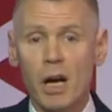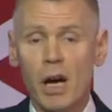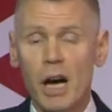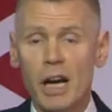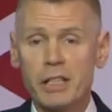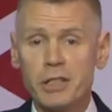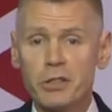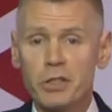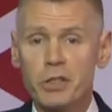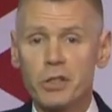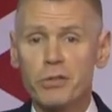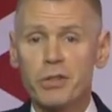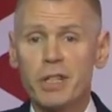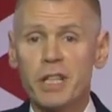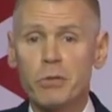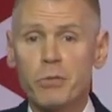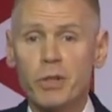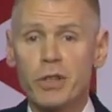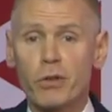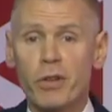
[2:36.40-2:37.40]
I don't agree
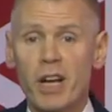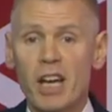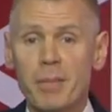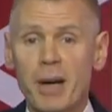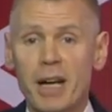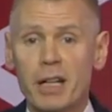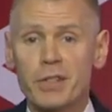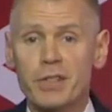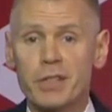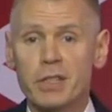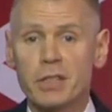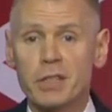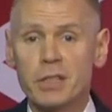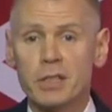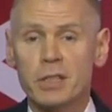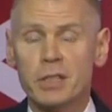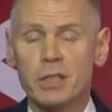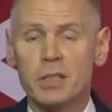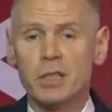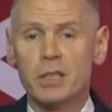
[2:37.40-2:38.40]
with Graham Allison
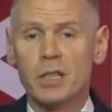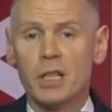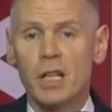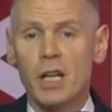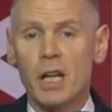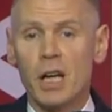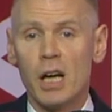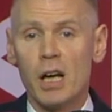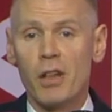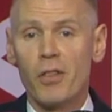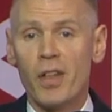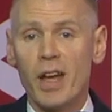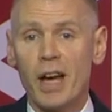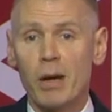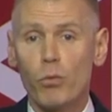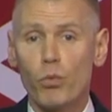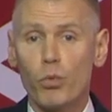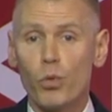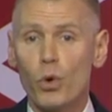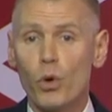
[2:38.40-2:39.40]
that
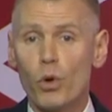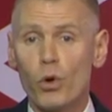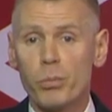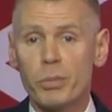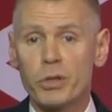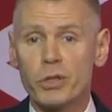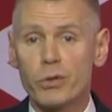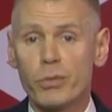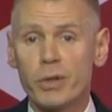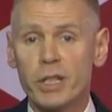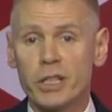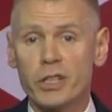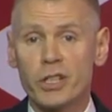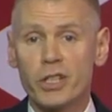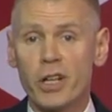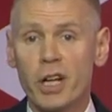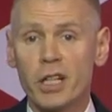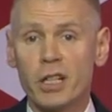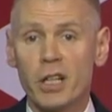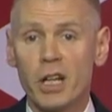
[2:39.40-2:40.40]
war between
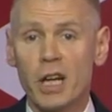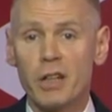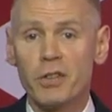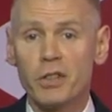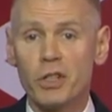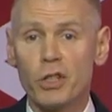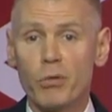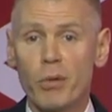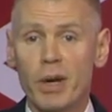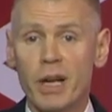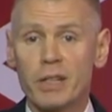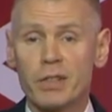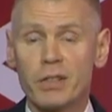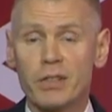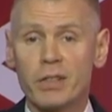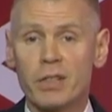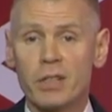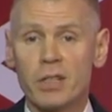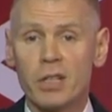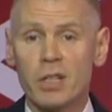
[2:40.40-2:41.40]
China and the US
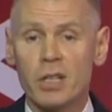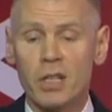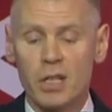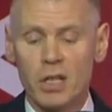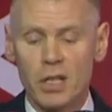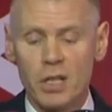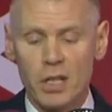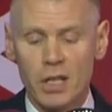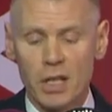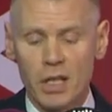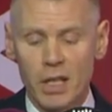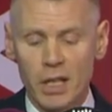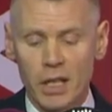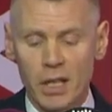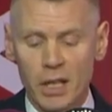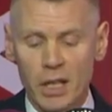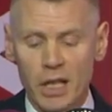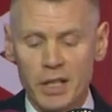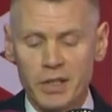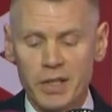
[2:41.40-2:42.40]

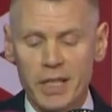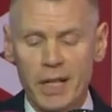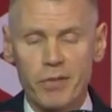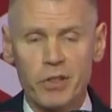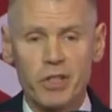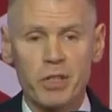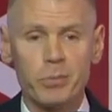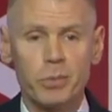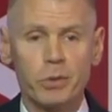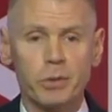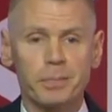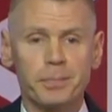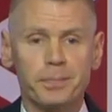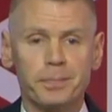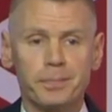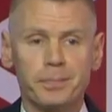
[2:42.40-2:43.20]
is inevitable.